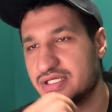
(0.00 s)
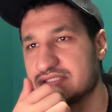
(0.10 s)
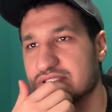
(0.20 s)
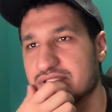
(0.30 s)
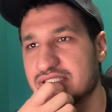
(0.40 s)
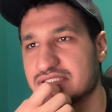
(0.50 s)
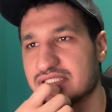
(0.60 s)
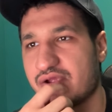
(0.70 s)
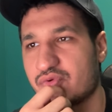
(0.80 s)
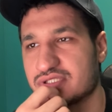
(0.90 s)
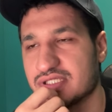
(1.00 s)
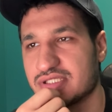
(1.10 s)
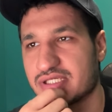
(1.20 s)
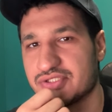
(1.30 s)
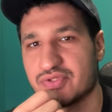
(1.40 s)
So there's nothing worse than
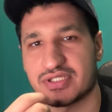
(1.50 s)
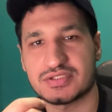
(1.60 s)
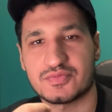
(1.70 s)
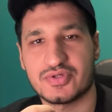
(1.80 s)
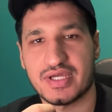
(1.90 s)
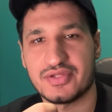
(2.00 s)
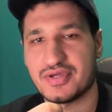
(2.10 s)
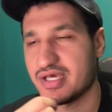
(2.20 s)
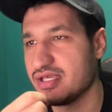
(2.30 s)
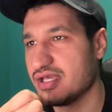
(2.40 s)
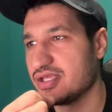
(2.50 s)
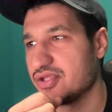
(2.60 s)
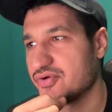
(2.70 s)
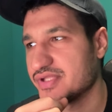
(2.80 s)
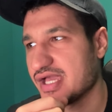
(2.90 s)
talking to a customer and you
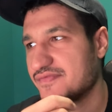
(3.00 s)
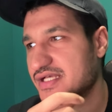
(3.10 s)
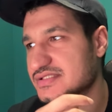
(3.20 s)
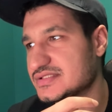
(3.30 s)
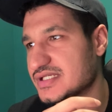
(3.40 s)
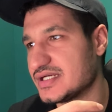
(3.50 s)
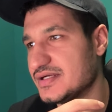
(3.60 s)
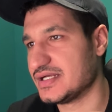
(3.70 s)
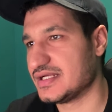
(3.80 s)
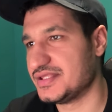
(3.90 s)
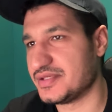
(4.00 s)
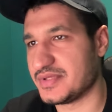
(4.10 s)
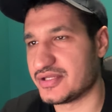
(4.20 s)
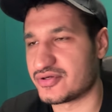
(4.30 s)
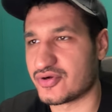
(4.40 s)
know they have that
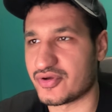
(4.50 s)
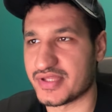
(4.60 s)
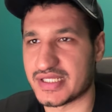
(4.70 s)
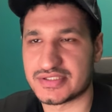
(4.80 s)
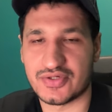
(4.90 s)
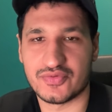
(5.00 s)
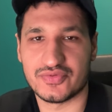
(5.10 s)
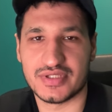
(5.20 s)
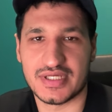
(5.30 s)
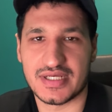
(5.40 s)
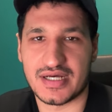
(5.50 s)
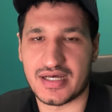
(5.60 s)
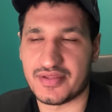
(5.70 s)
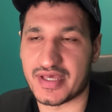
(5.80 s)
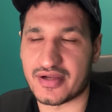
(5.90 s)
demeanor or that tone,
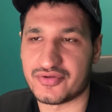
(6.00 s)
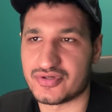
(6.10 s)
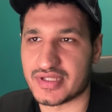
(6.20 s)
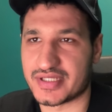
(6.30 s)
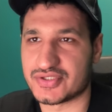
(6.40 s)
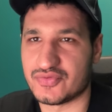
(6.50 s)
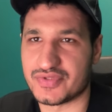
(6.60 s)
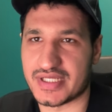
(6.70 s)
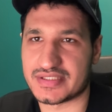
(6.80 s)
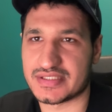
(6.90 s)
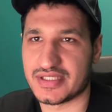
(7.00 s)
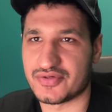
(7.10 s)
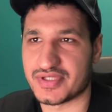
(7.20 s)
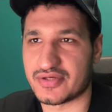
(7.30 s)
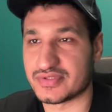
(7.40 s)
that underlying tone that, you
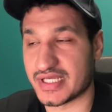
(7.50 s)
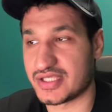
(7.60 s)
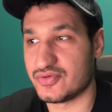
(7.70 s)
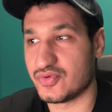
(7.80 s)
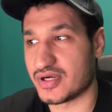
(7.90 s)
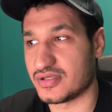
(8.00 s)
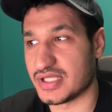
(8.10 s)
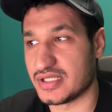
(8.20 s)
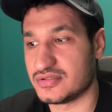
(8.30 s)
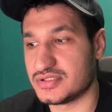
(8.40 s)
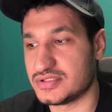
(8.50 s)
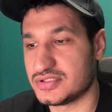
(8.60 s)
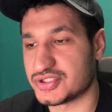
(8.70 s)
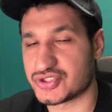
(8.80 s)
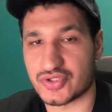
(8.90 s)
know, they don't like you, or they
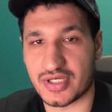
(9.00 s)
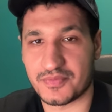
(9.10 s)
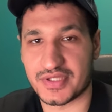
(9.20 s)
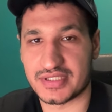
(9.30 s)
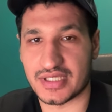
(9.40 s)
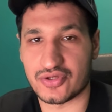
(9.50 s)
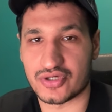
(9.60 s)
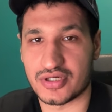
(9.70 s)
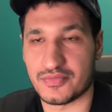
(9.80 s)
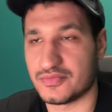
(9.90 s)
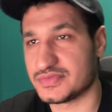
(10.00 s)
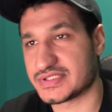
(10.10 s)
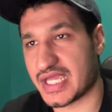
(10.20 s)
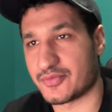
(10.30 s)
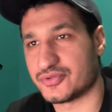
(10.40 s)
just straight up think that you're a
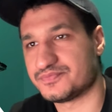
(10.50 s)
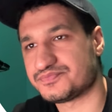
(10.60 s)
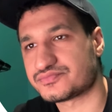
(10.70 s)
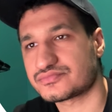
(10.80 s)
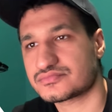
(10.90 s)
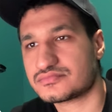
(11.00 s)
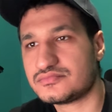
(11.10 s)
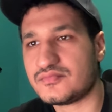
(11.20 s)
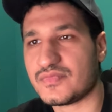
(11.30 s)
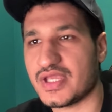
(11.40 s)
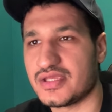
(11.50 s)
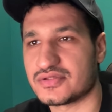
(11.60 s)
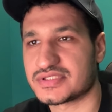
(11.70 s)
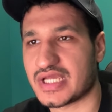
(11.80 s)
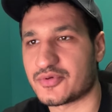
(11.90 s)
scammer.
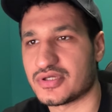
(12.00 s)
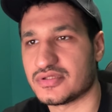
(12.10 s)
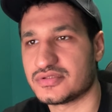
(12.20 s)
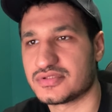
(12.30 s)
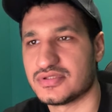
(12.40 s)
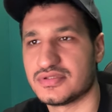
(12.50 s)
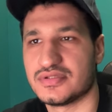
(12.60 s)
scammer alert.